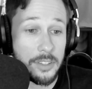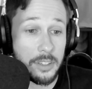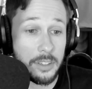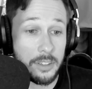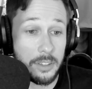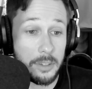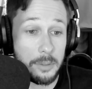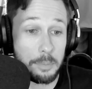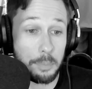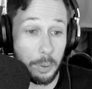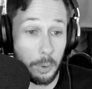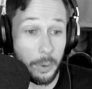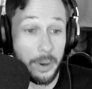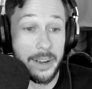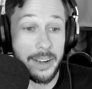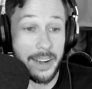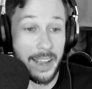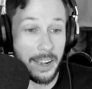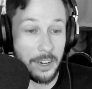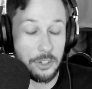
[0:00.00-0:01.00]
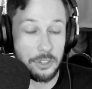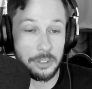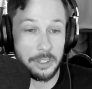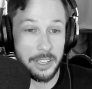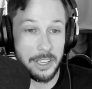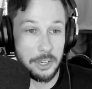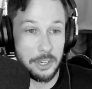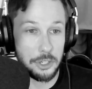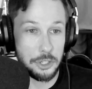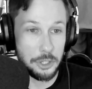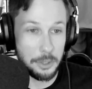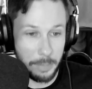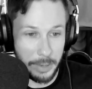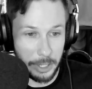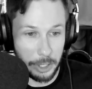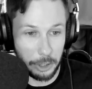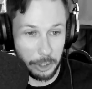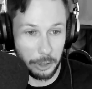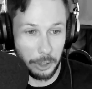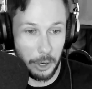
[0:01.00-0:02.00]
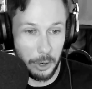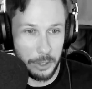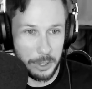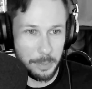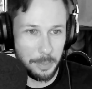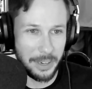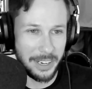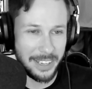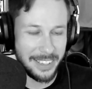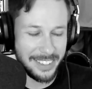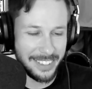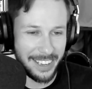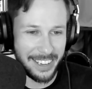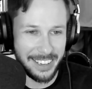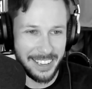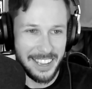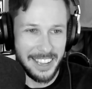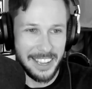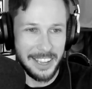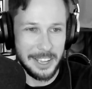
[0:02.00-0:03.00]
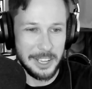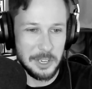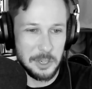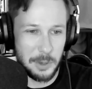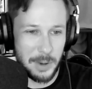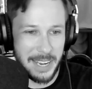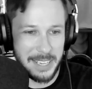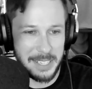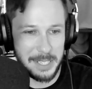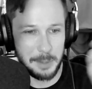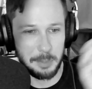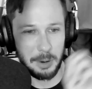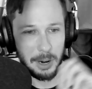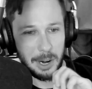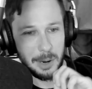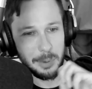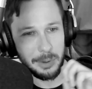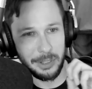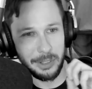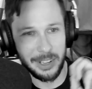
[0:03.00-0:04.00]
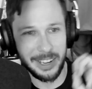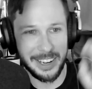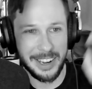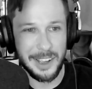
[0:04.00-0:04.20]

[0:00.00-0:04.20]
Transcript: It's a good point, actually. It should be close, but it's like in Jurassic Park where they're